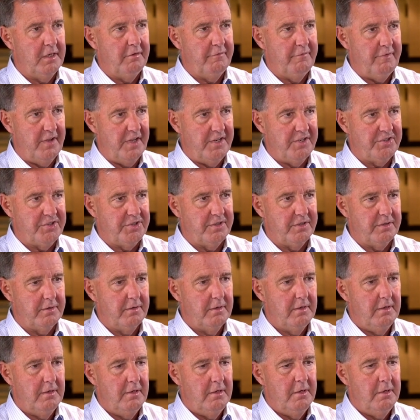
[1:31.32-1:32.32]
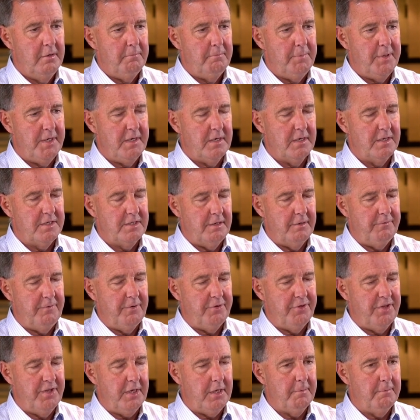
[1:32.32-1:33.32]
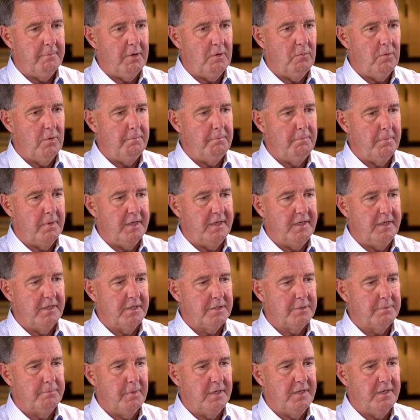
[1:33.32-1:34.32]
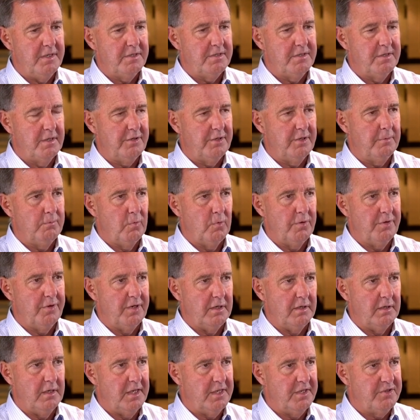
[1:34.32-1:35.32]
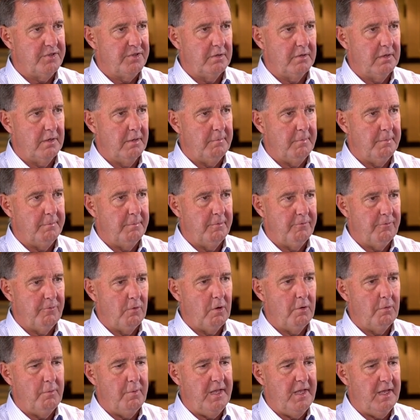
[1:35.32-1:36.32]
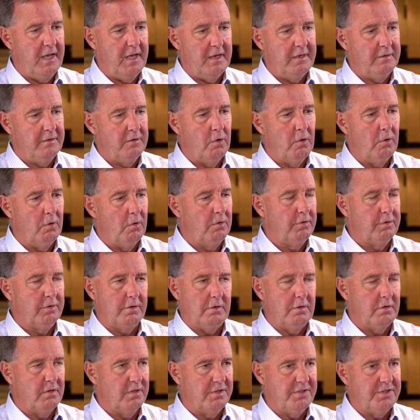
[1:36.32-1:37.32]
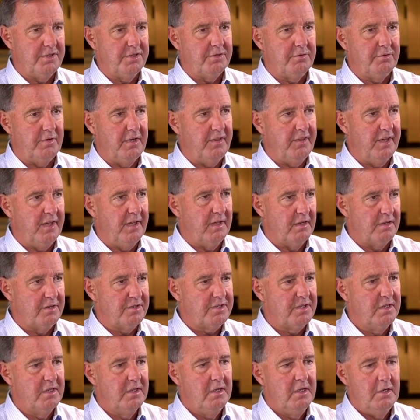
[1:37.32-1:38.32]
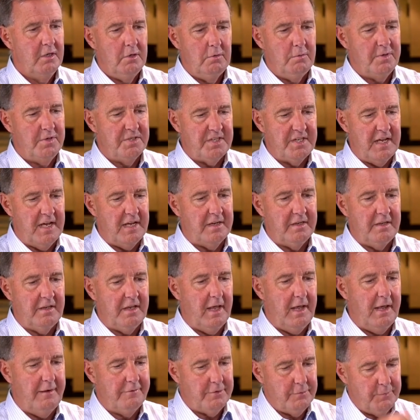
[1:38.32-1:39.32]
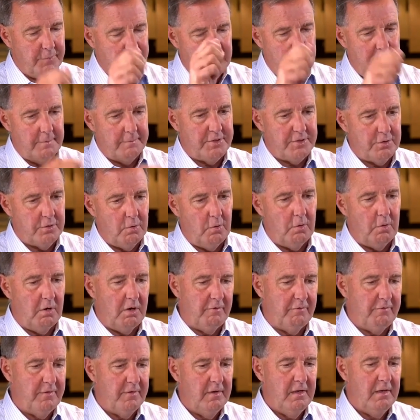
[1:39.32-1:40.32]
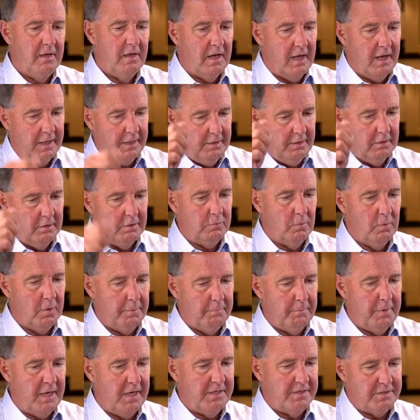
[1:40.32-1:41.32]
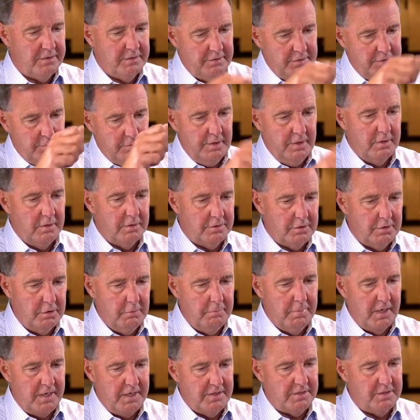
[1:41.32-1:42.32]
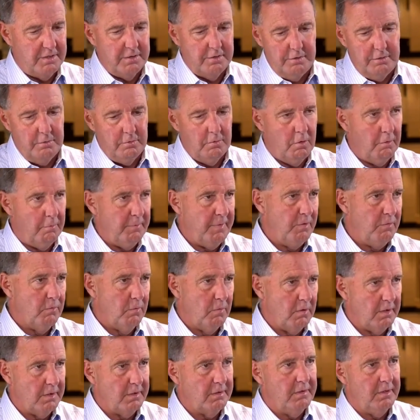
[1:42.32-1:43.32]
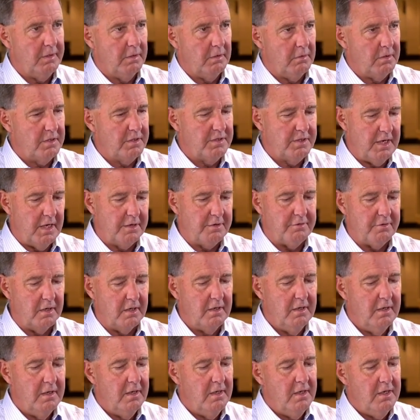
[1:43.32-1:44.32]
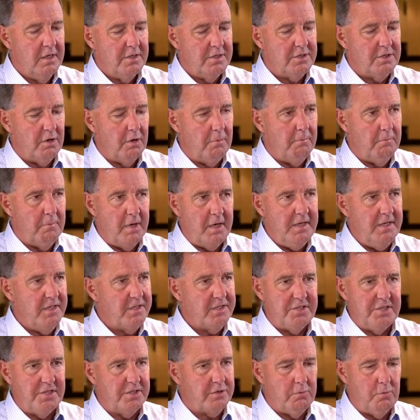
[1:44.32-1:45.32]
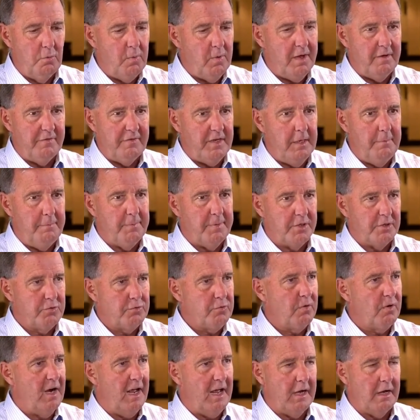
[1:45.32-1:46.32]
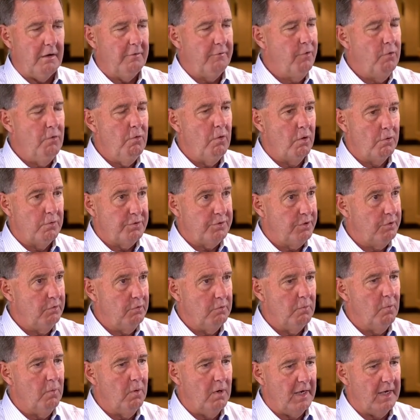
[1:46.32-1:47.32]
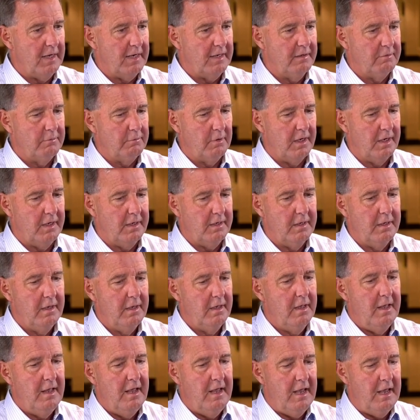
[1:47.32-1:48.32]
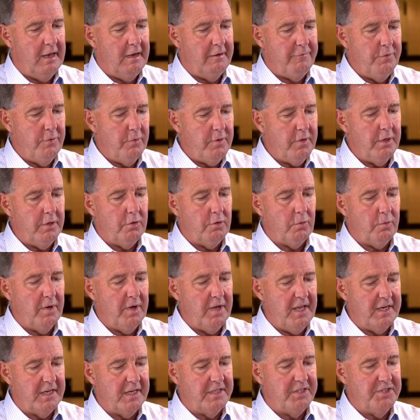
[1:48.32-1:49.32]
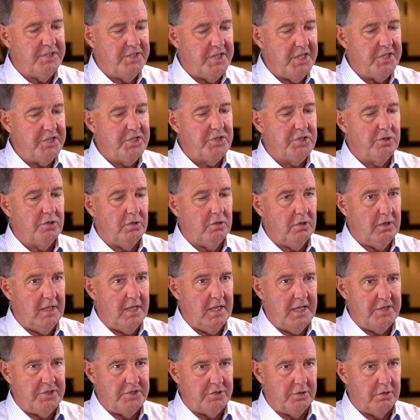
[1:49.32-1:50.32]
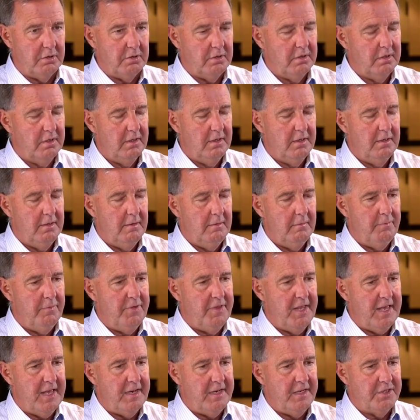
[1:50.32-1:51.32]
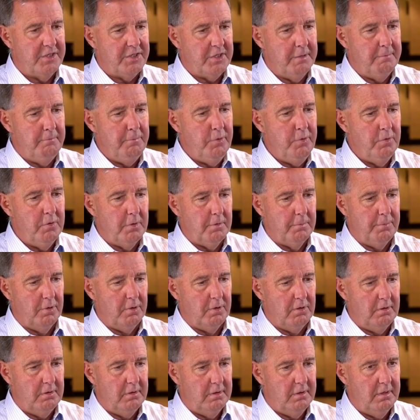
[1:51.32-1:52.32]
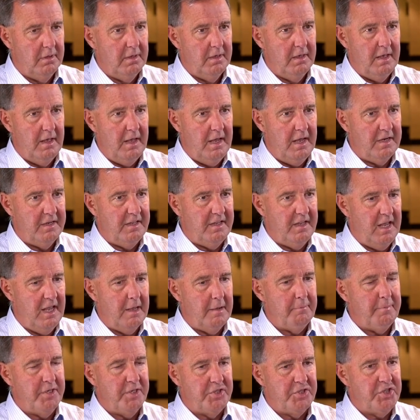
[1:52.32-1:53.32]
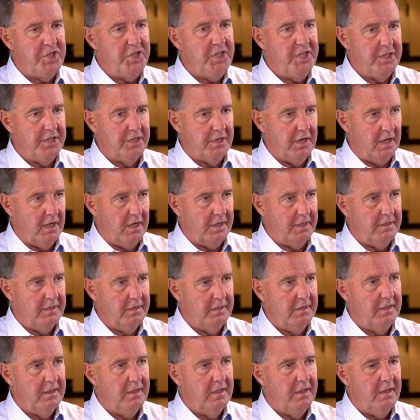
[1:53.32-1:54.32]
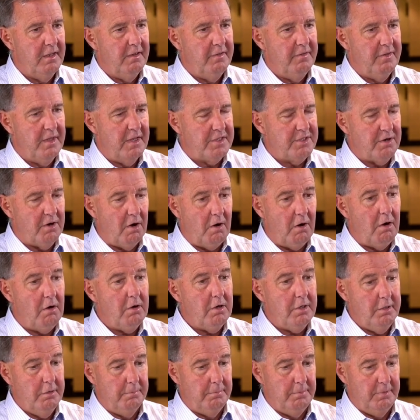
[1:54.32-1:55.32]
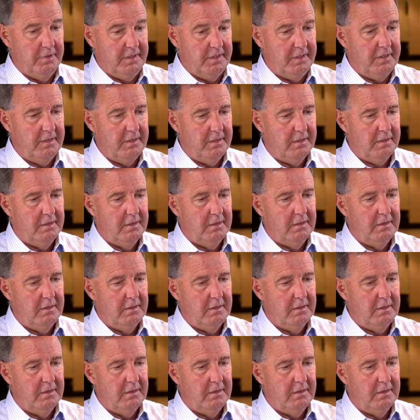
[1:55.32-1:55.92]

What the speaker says: innovation. Because if you think about what money is nothing more than a ledger. I mean, before we had gold or currencies or anything else, we sat in caves and we kept score of, I killed one bison, you killed two bison, you owe me one, you know, et cetera. So money is just a way of keeping track of who owes who what, right? And if you can create a digital ledger that is immutable and can't be cheated on, that's arguably